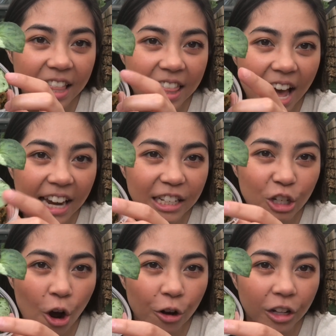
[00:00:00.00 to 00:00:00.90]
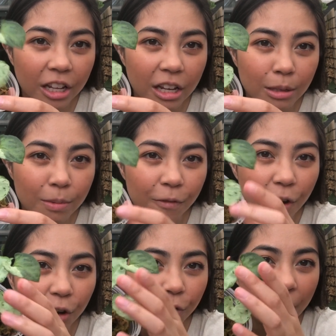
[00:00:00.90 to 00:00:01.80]
that totally gives me
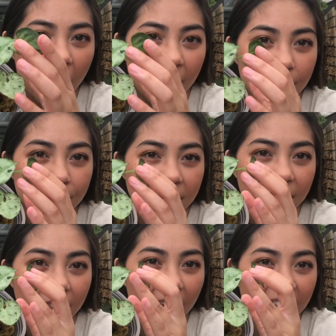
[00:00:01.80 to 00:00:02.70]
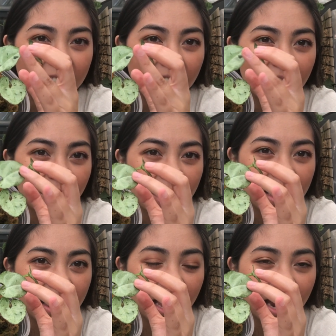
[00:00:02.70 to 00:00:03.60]
freckle vibes, like there
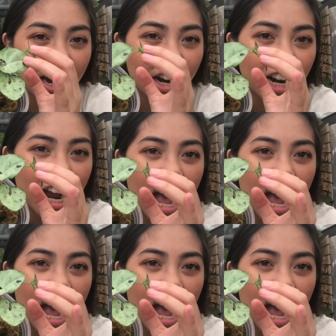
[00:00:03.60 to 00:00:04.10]
and there.